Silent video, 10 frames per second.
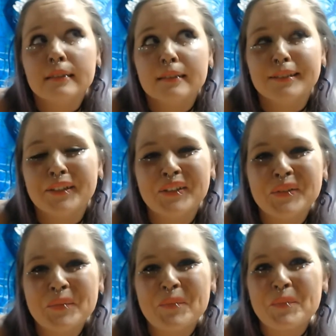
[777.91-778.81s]
so
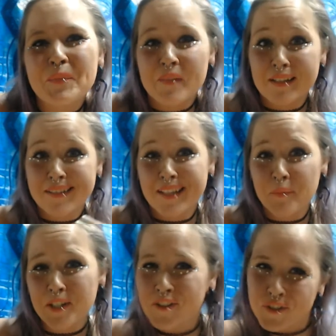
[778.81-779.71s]
send me
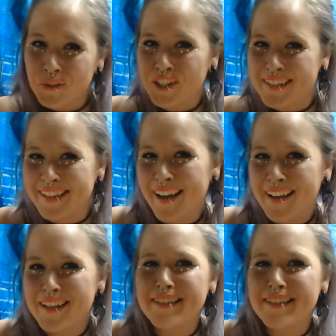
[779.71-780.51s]
your stories, guys,